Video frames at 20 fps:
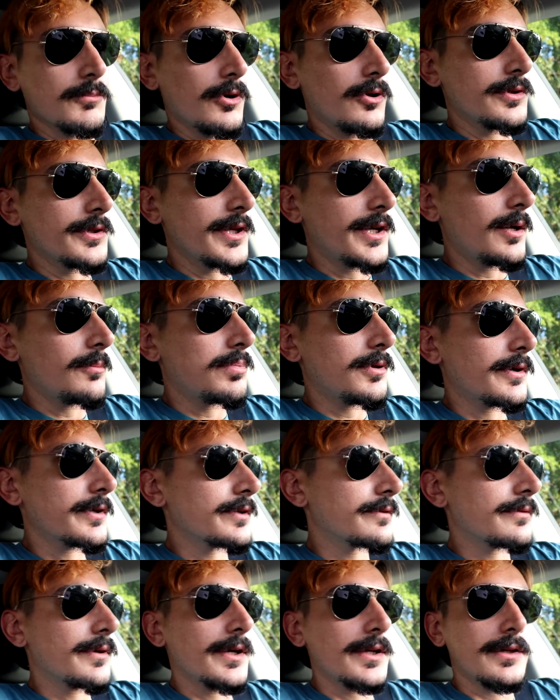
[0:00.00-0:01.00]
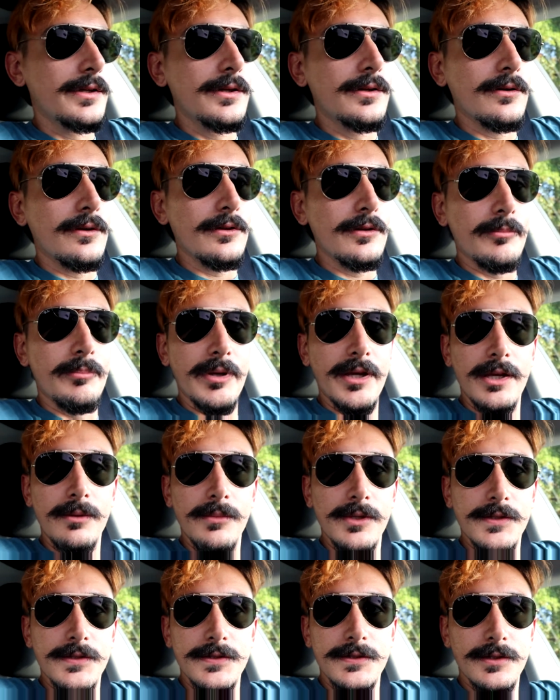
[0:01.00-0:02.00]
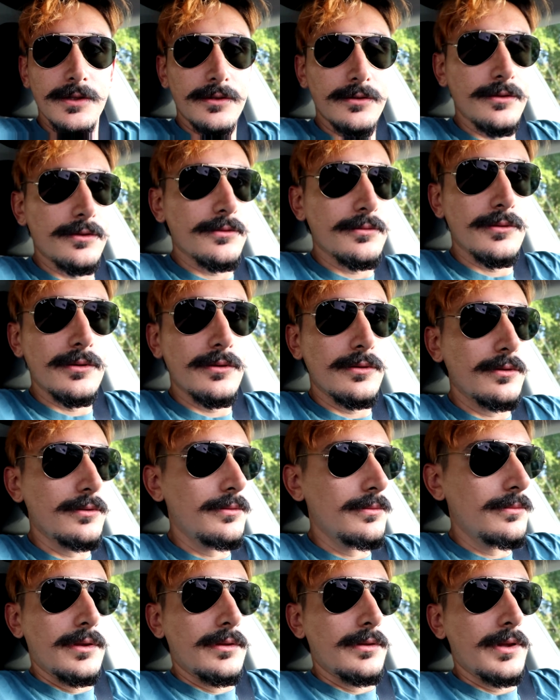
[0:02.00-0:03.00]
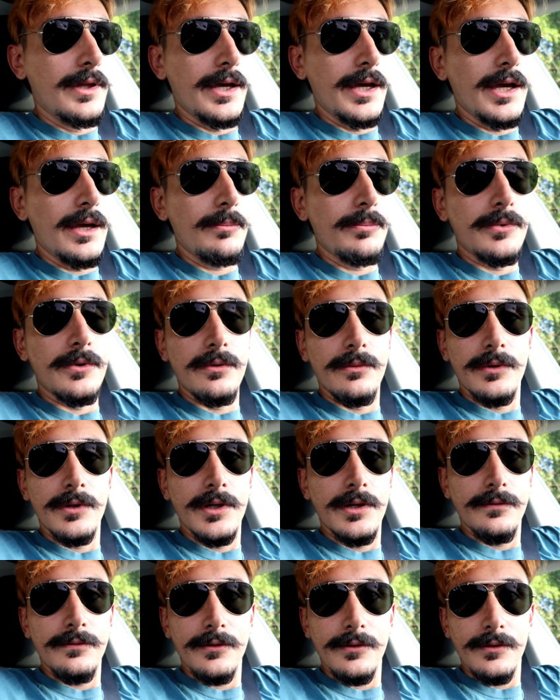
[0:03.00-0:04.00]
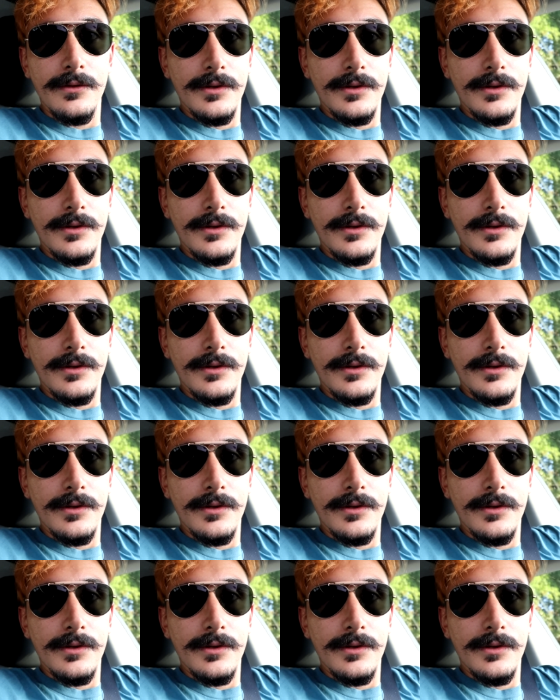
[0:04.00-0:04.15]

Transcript: pulled it out, plugged it right in. All the payments done through the app or whatever,